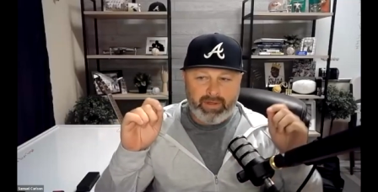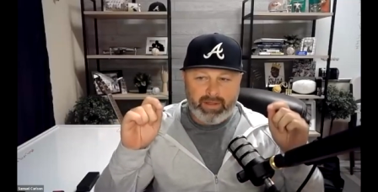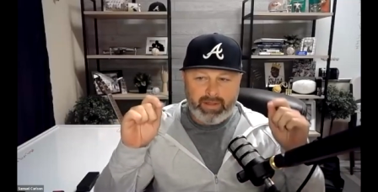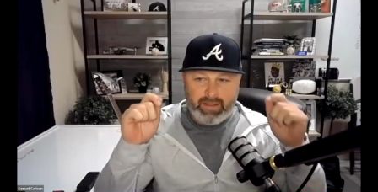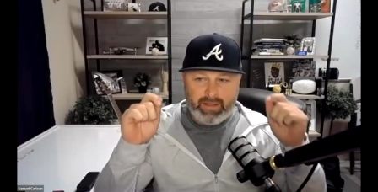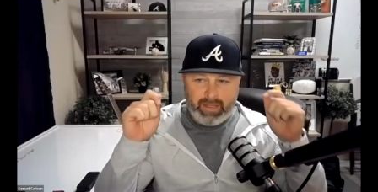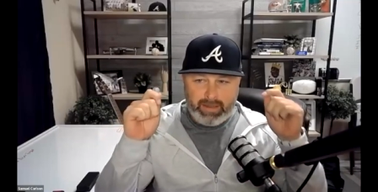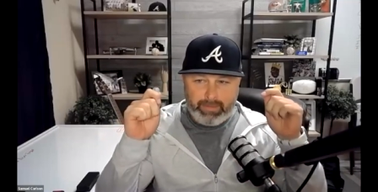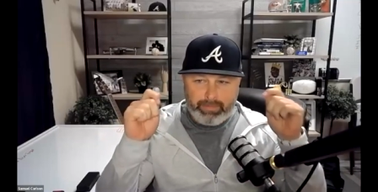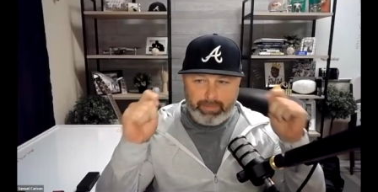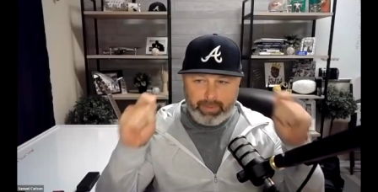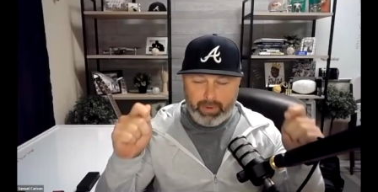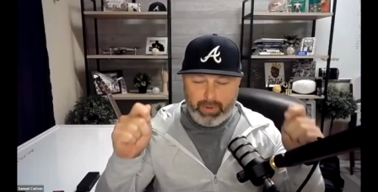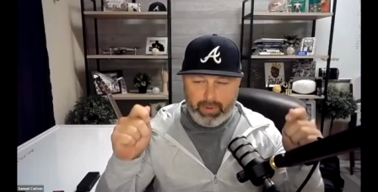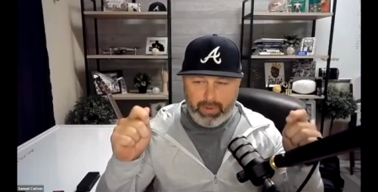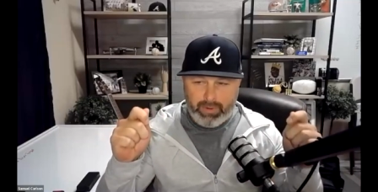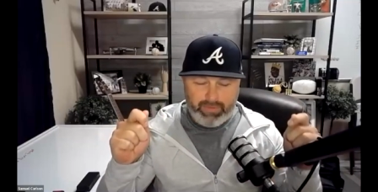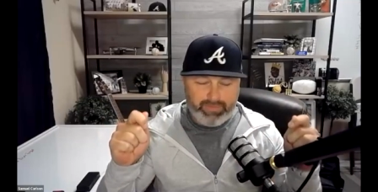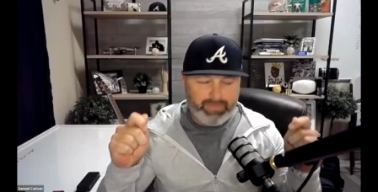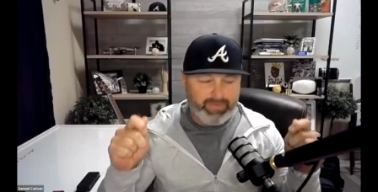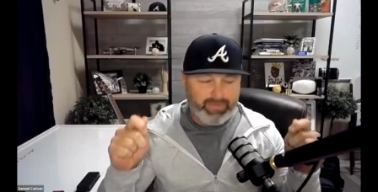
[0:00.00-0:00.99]
the
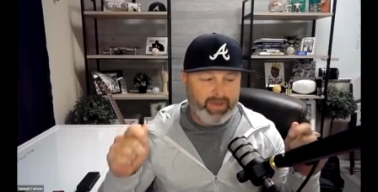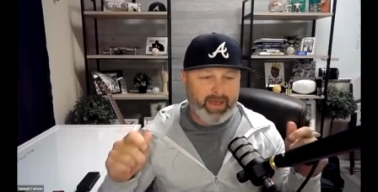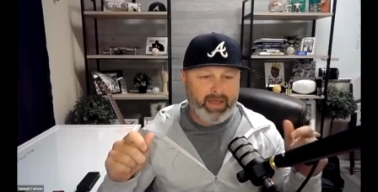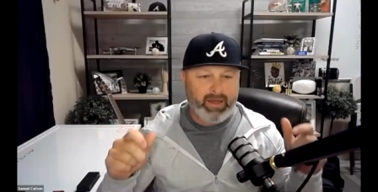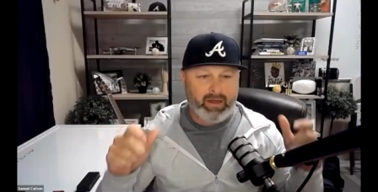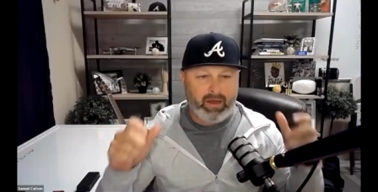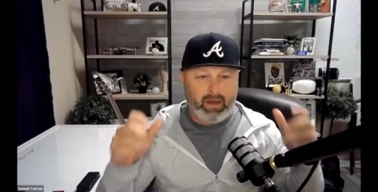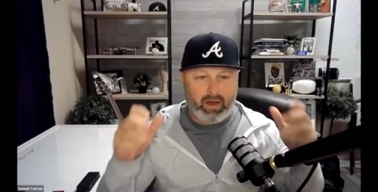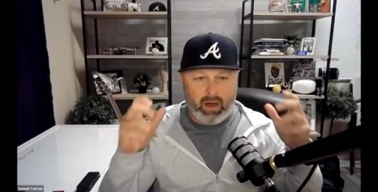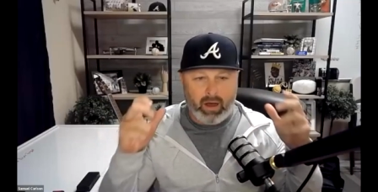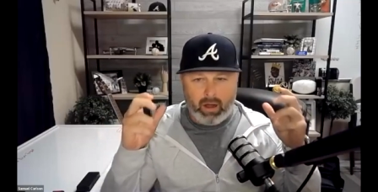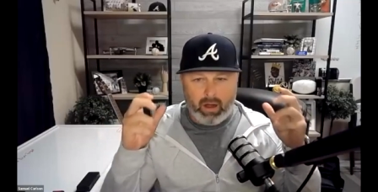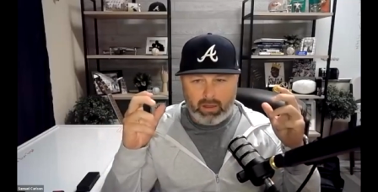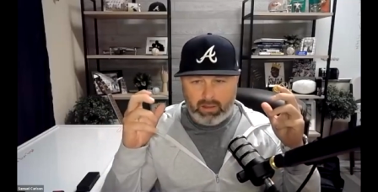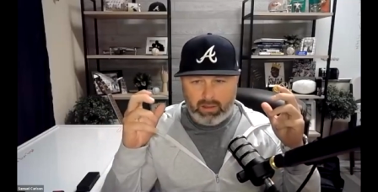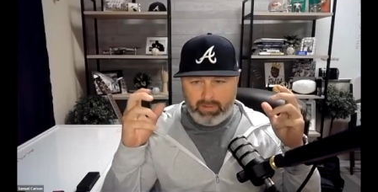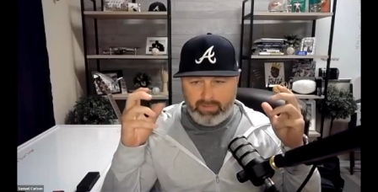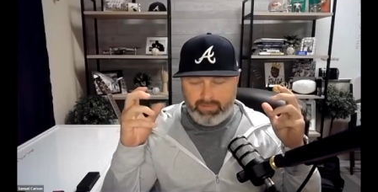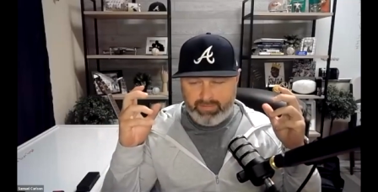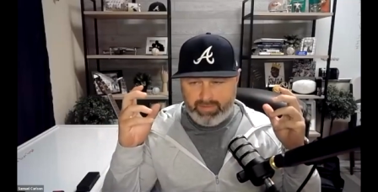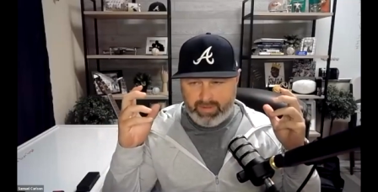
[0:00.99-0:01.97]
proof and
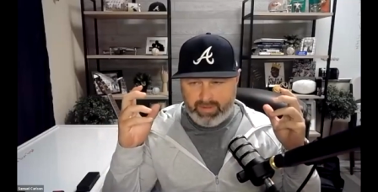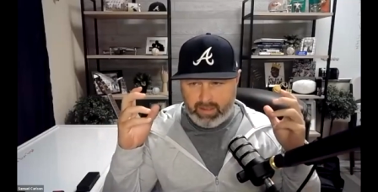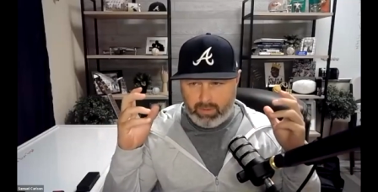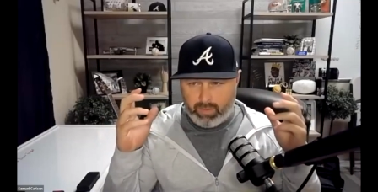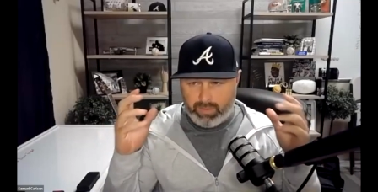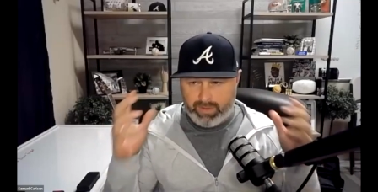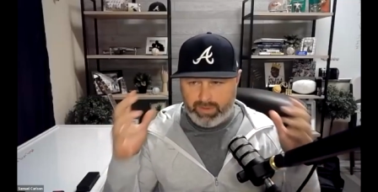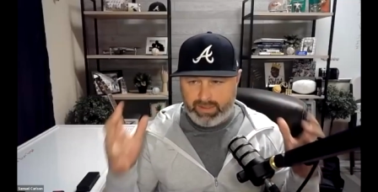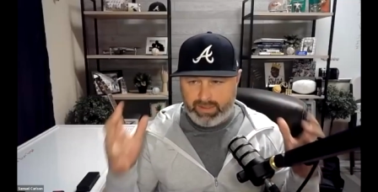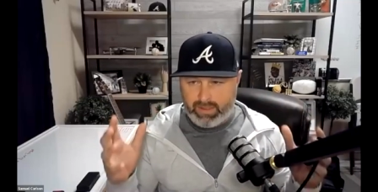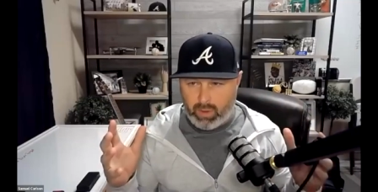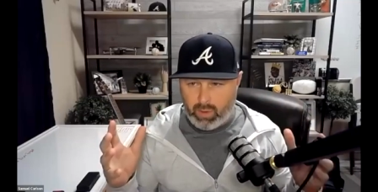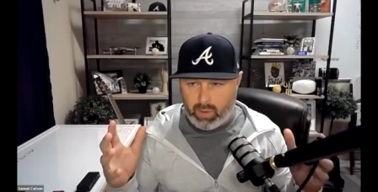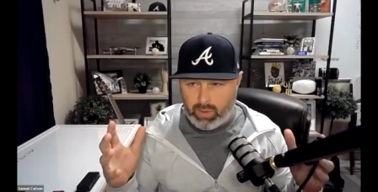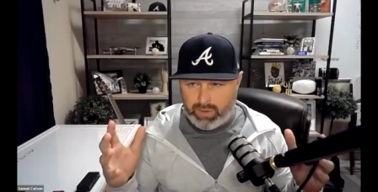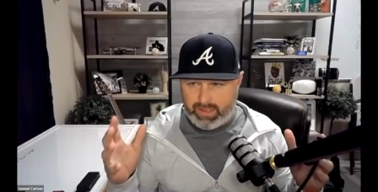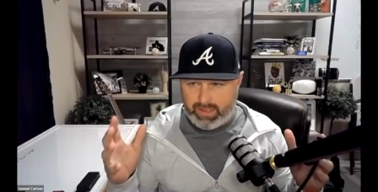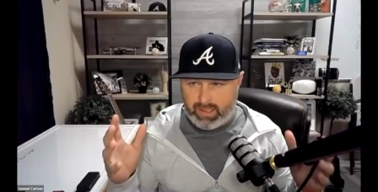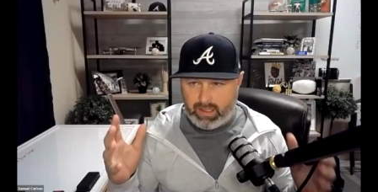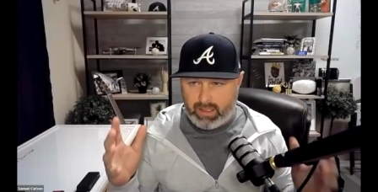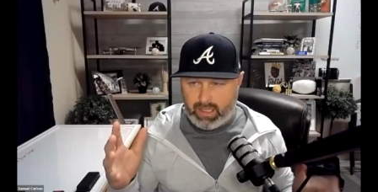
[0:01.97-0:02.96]
all of the
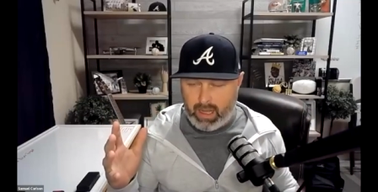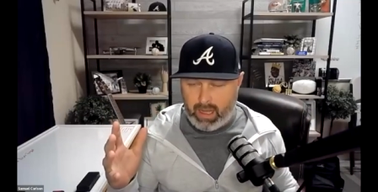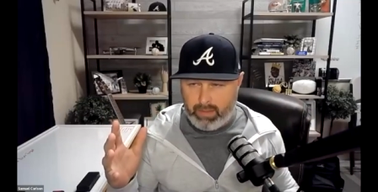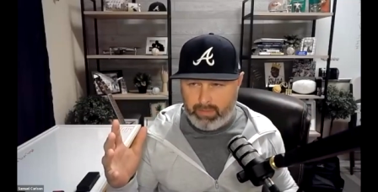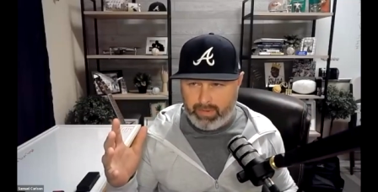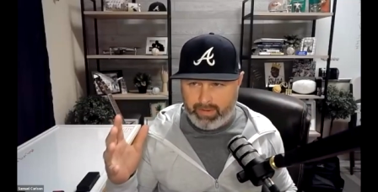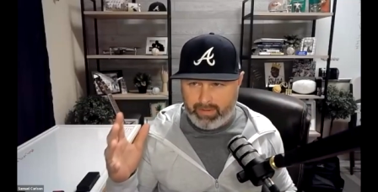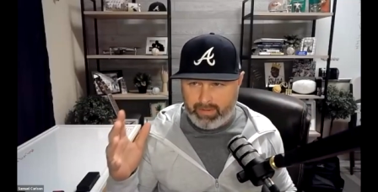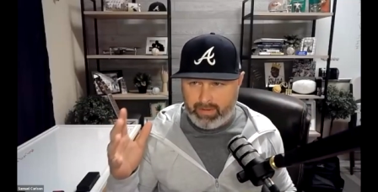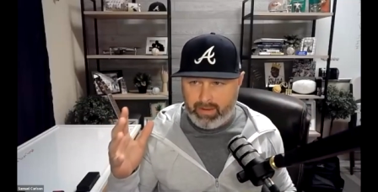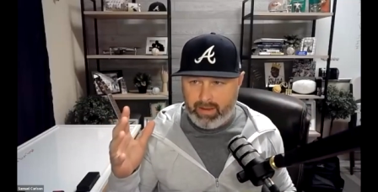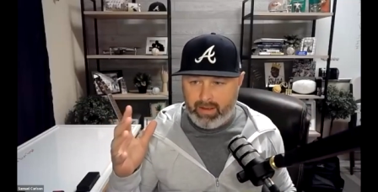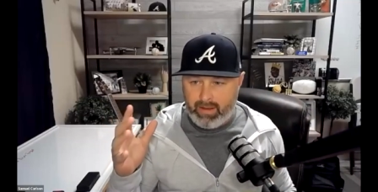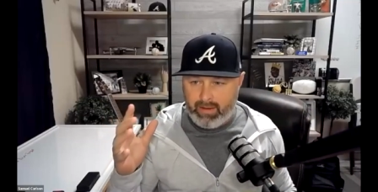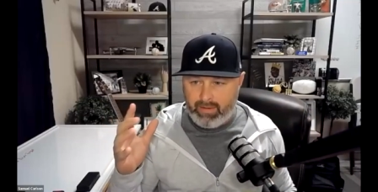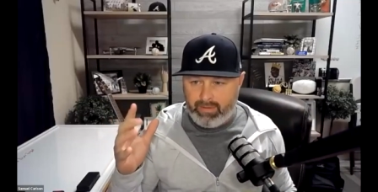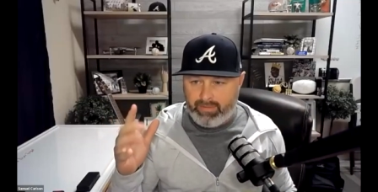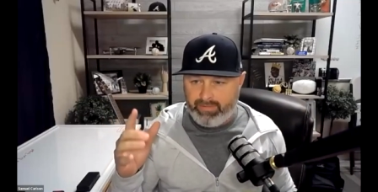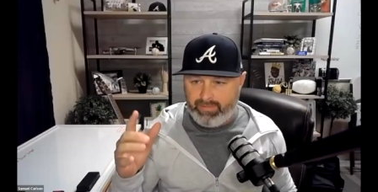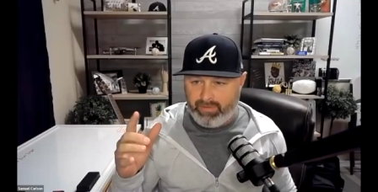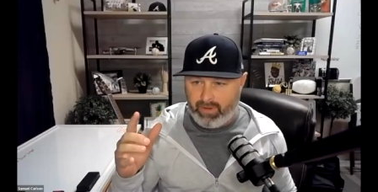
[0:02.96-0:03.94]
results that are coming
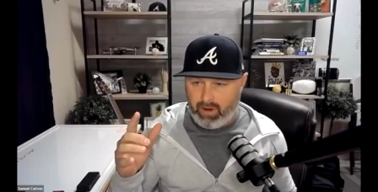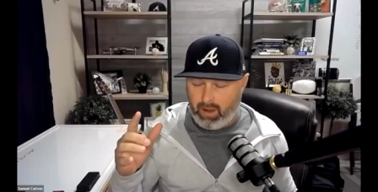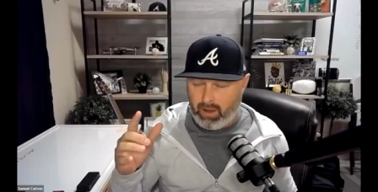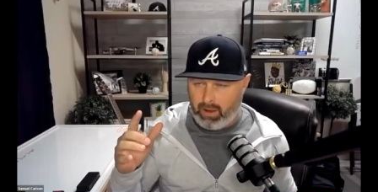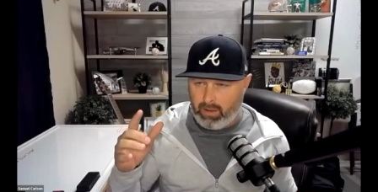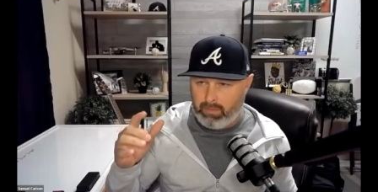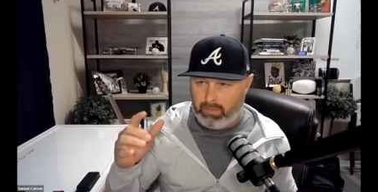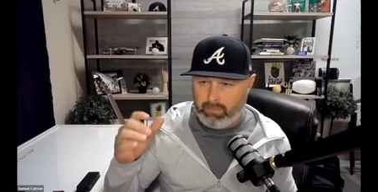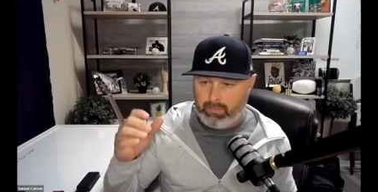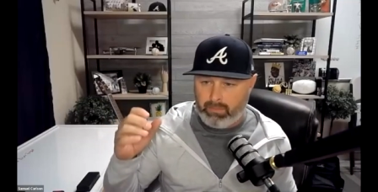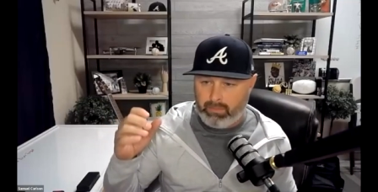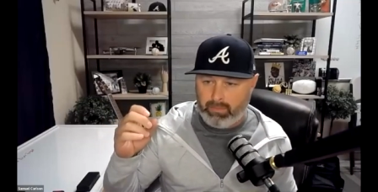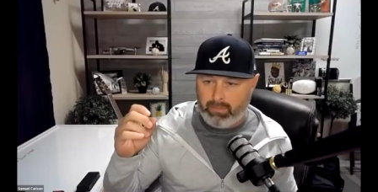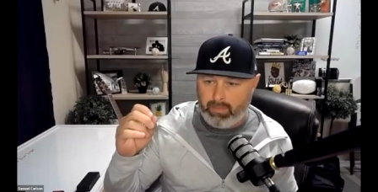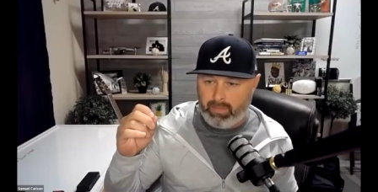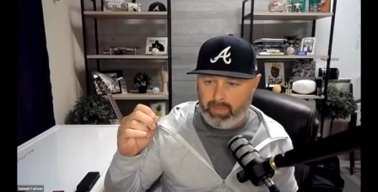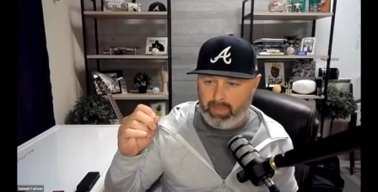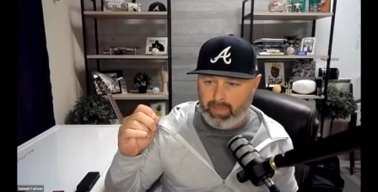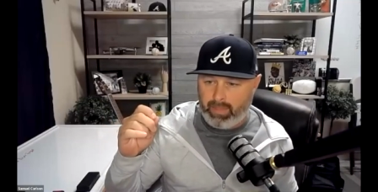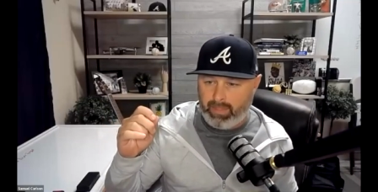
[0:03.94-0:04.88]
from